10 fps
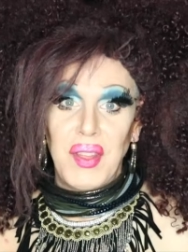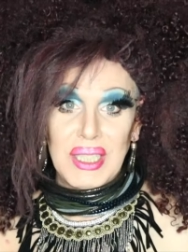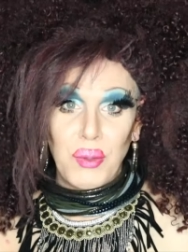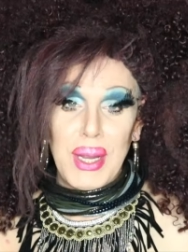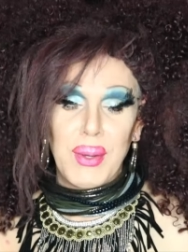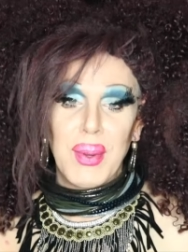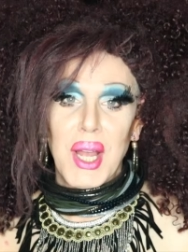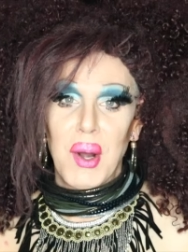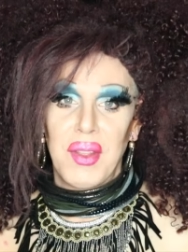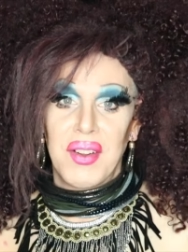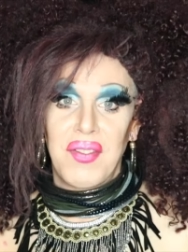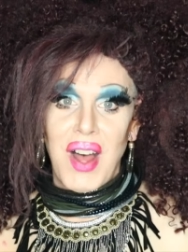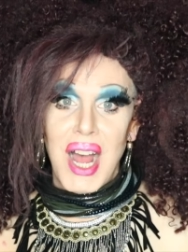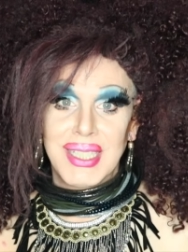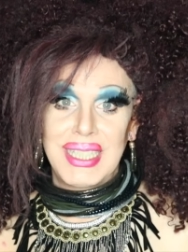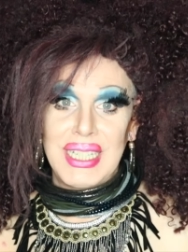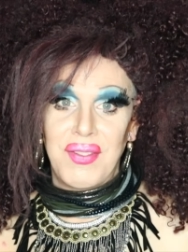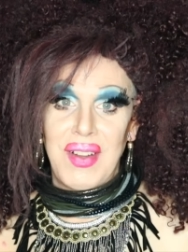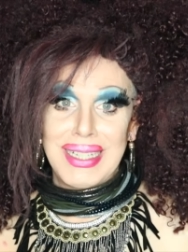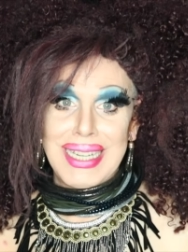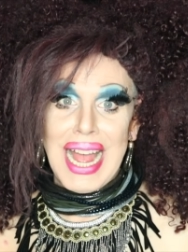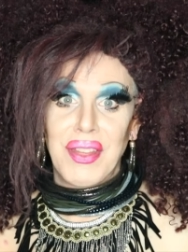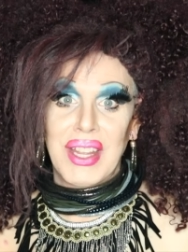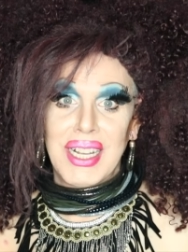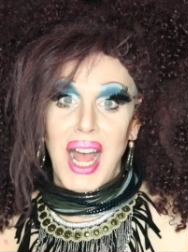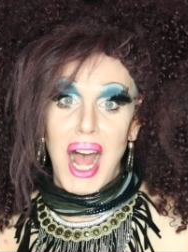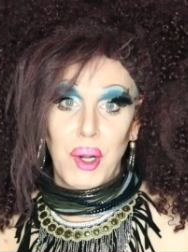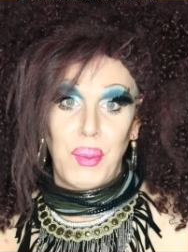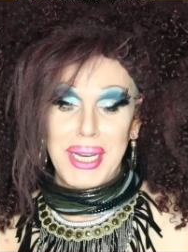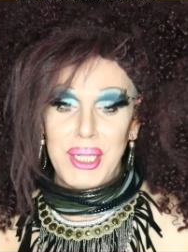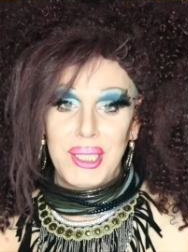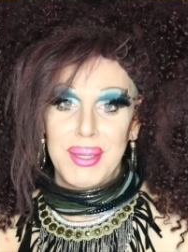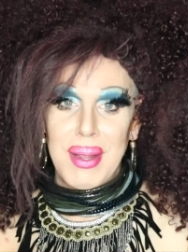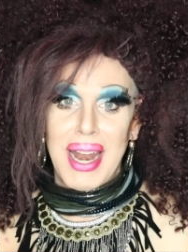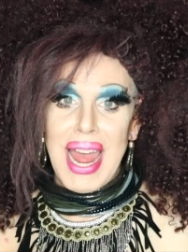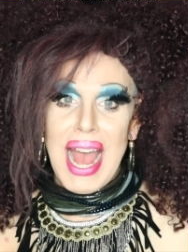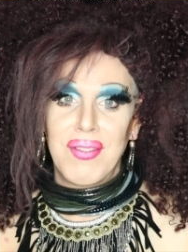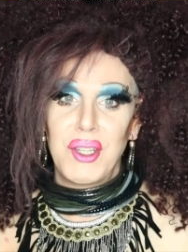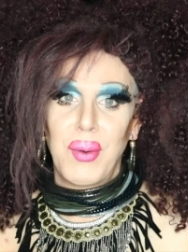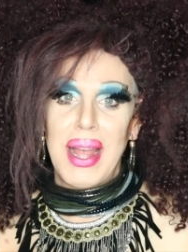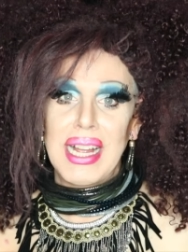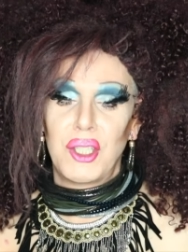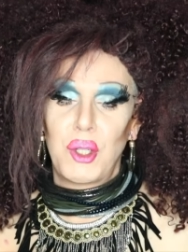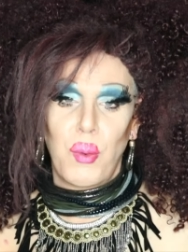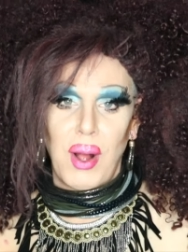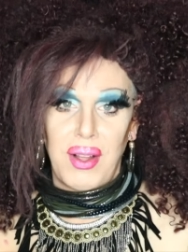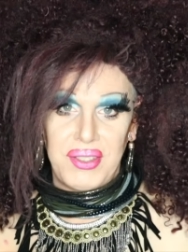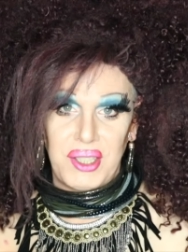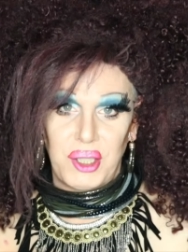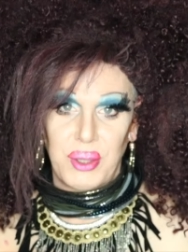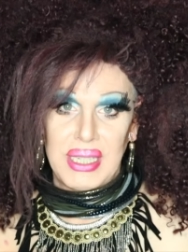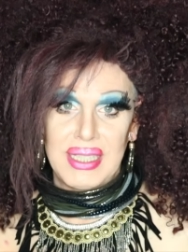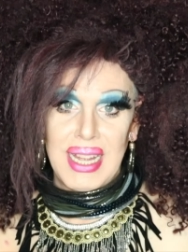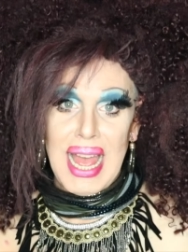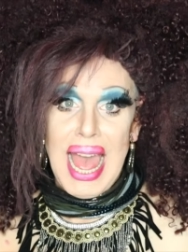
This week we go to the Foxy event at the Cock when it used to be on Avenue A and 12th Street.